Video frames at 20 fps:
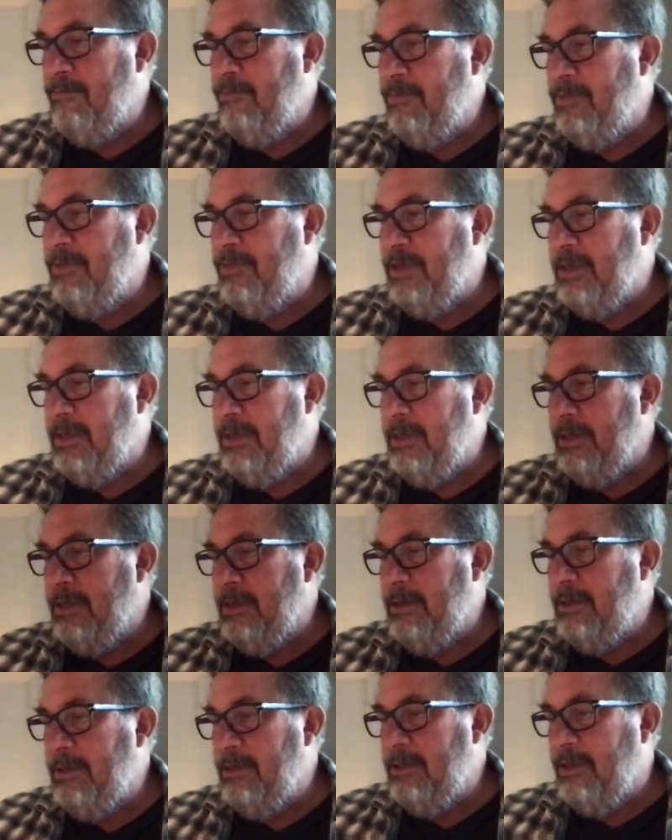
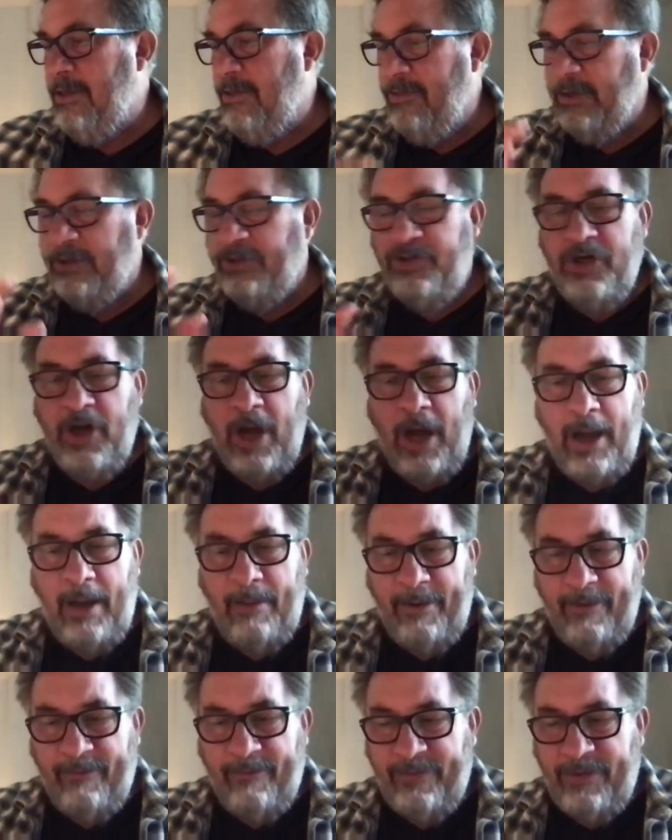the
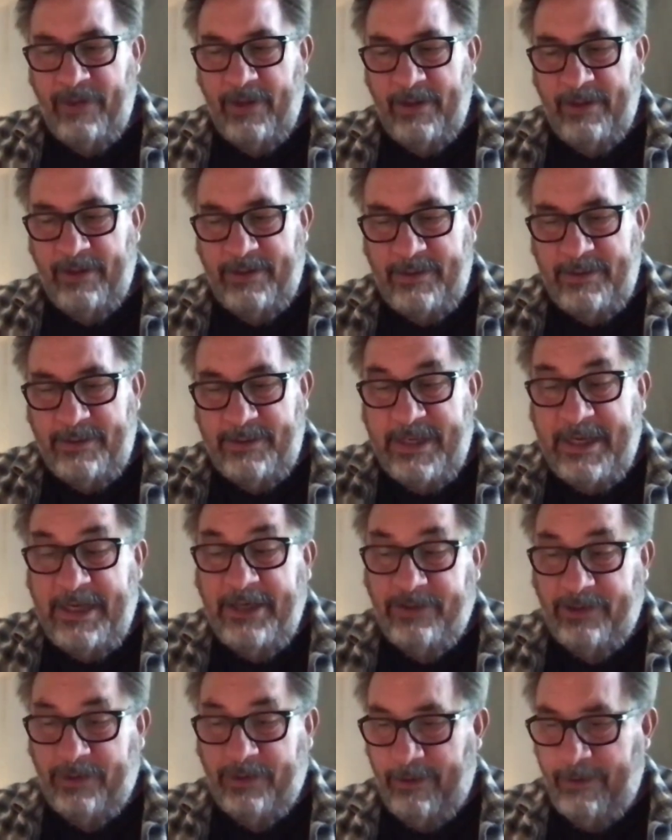job of the
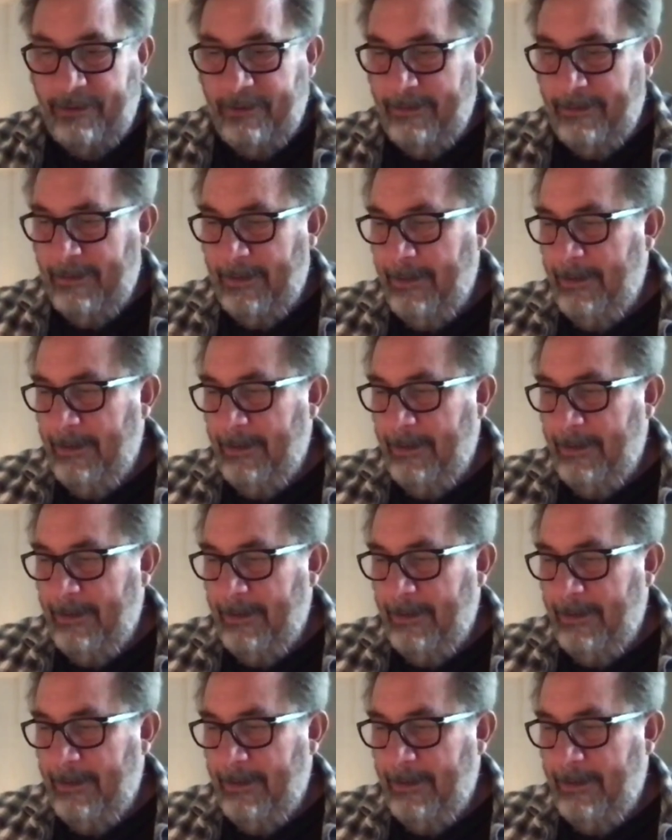teacher,